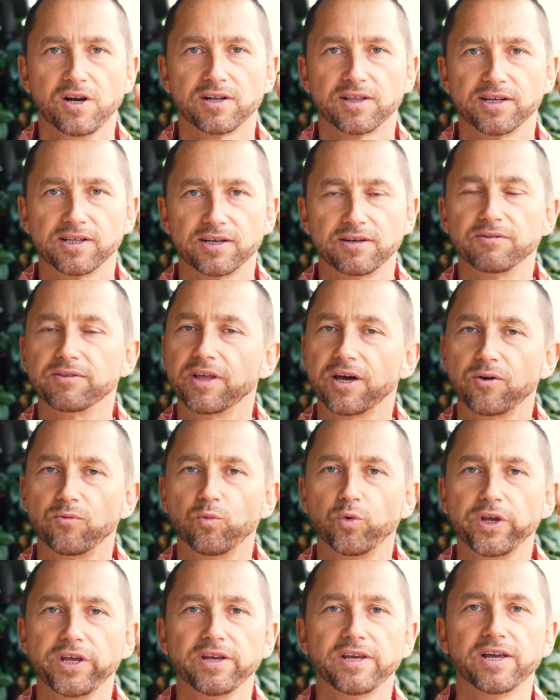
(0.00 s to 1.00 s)
Then
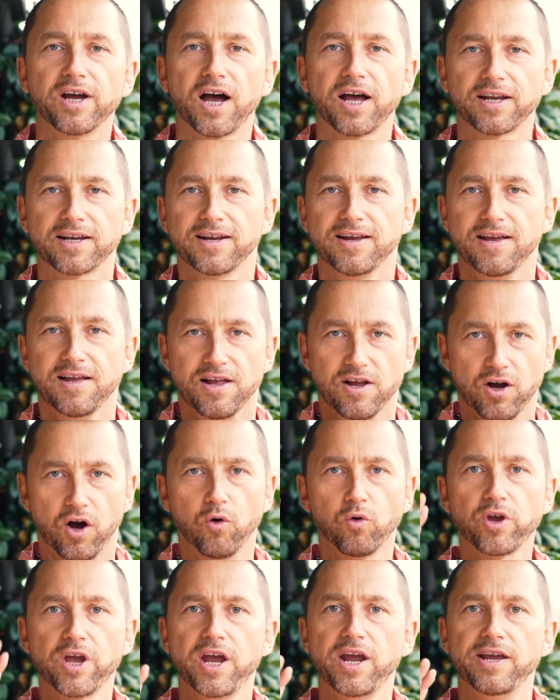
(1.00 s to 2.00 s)
we got,
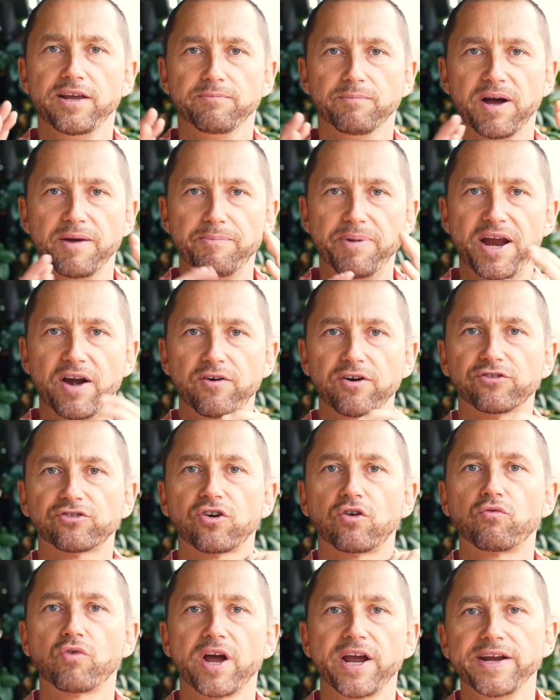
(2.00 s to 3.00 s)
okay, my parents
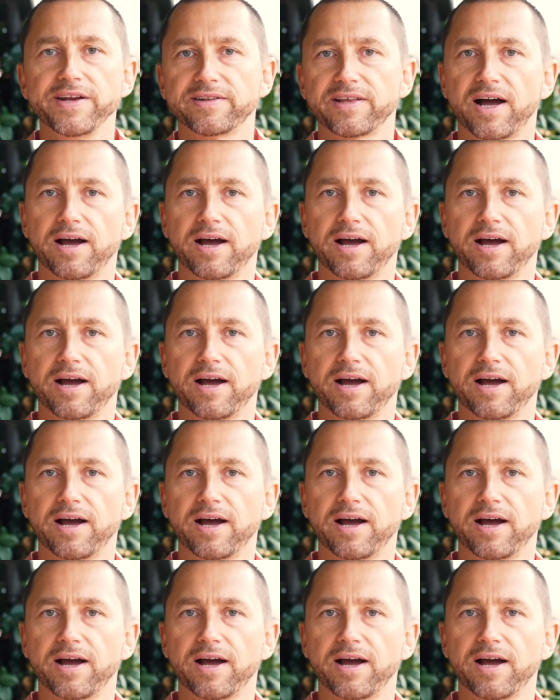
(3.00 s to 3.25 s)
are right,